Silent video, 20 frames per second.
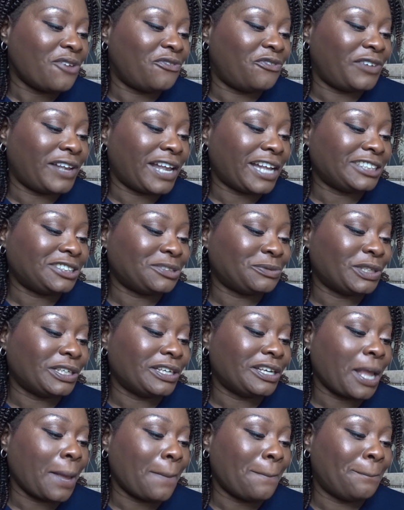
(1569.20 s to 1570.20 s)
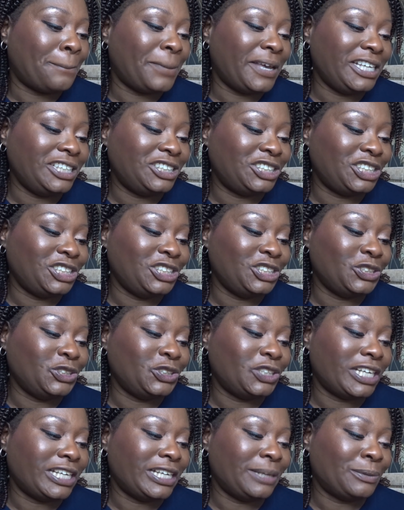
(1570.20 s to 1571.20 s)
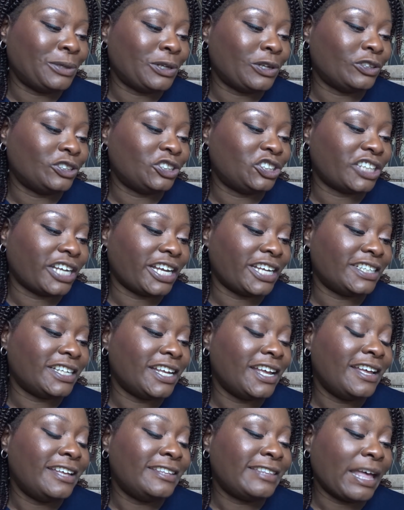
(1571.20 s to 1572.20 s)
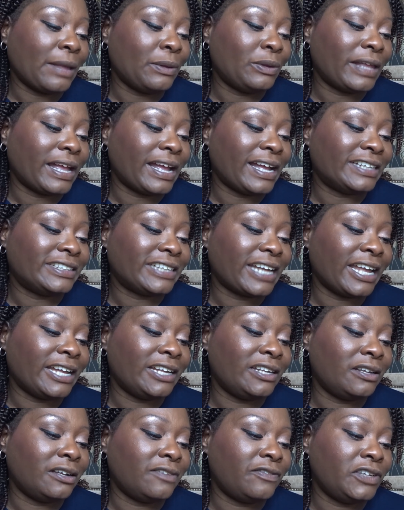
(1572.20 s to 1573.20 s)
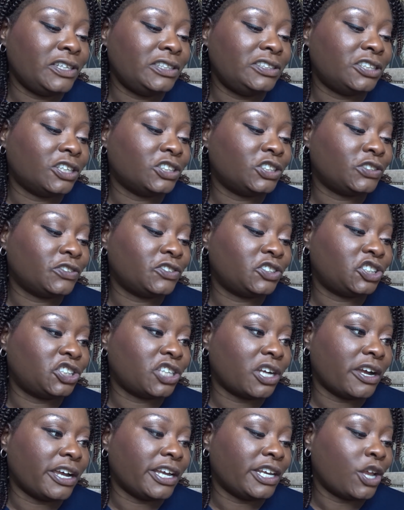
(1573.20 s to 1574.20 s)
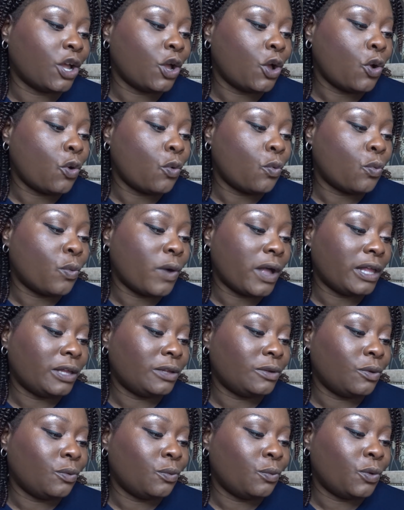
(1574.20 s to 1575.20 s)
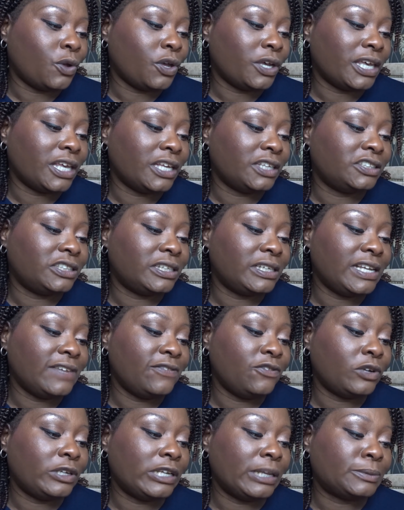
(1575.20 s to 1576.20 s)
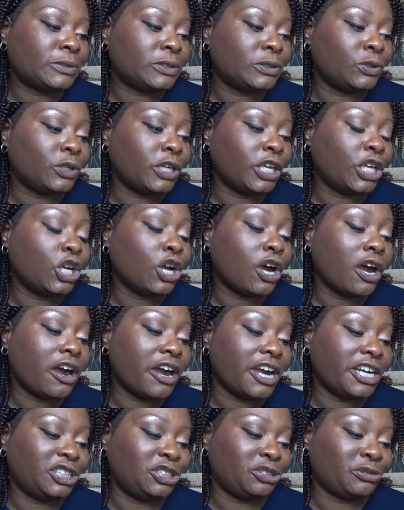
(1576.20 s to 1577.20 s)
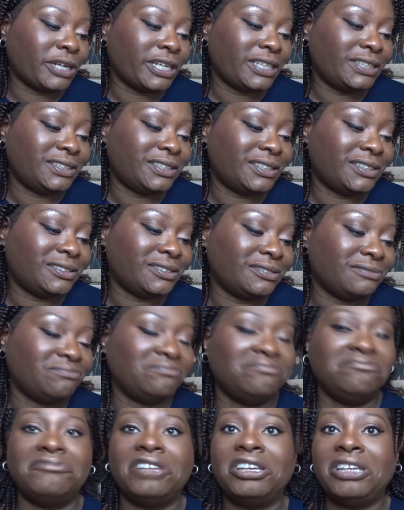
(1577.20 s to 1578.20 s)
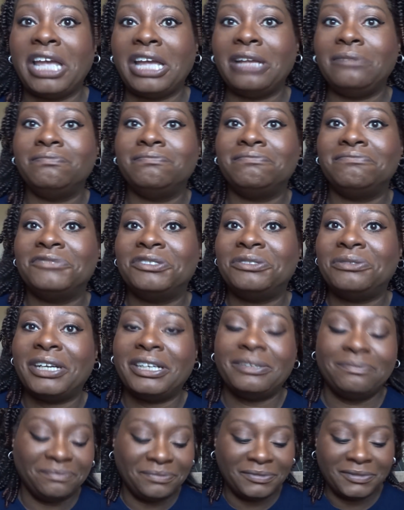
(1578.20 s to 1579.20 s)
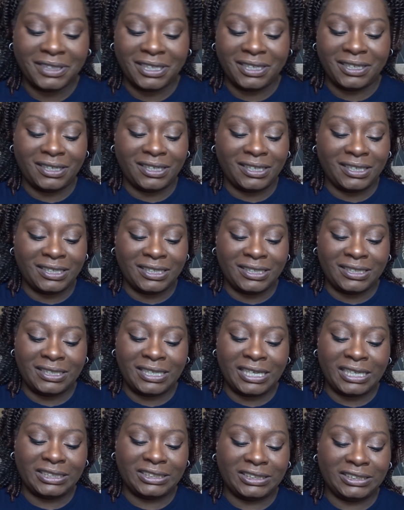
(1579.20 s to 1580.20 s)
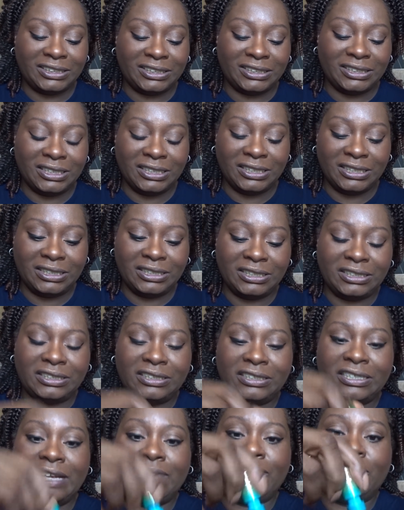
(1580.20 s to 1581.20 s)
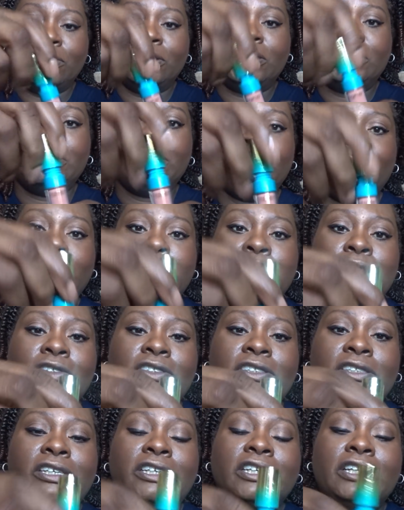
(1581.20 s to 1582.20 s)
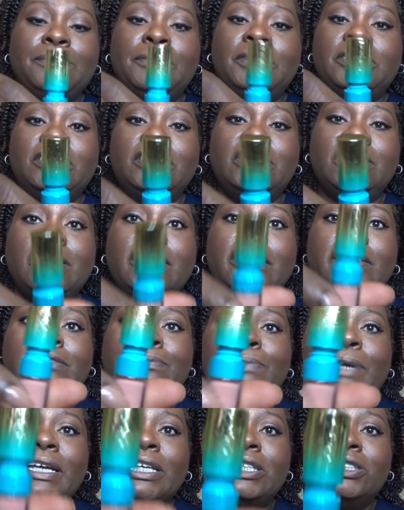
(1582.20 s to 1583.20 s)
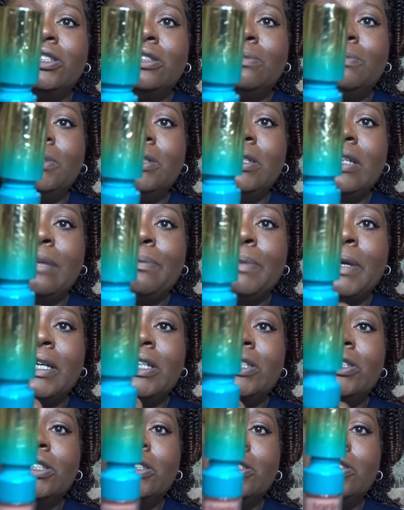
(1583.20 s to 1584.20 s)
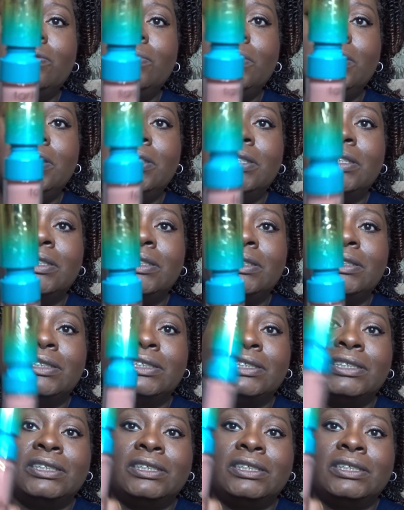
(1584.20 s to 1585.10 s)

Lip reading: flattering peachy nude lip gloss shade that will add a lovely touch of shine while working to leave your lips looking hydrated. Okay, all right. Let's have a look and see what it looks like. It's a nice packaging. Look at that packaging. It's really nice.